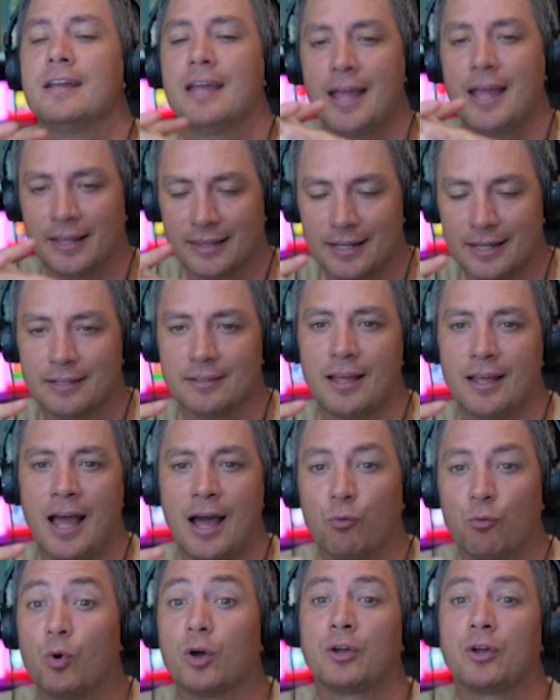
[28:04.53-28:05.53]
And then
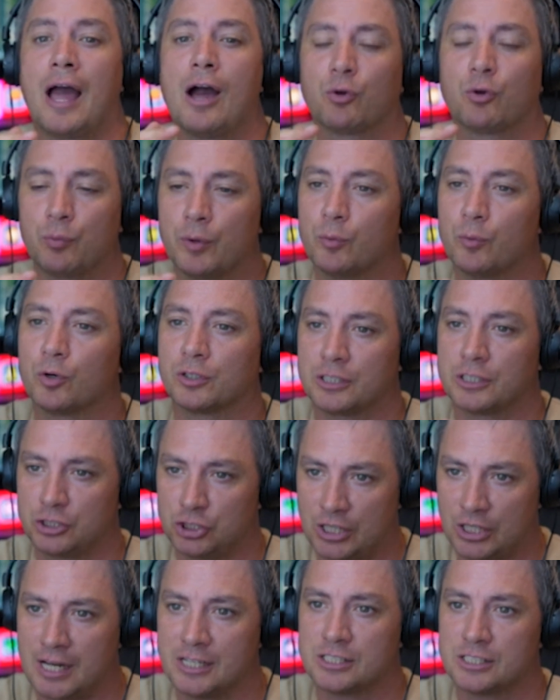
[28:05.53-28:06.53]
how can we work to
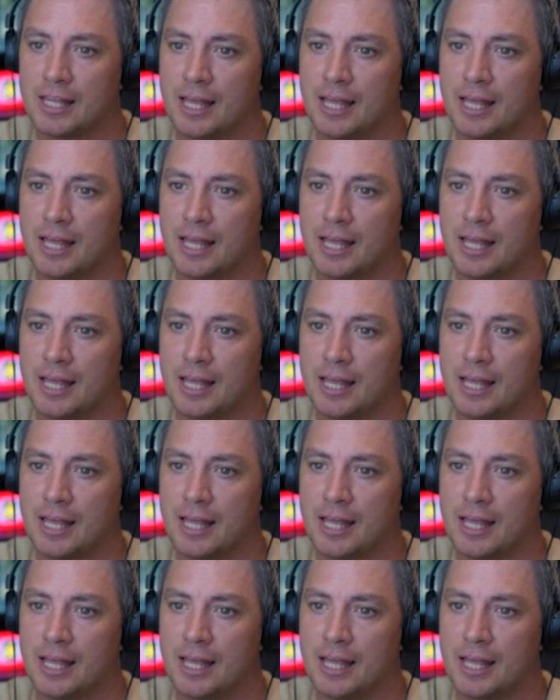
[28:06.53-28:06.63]
change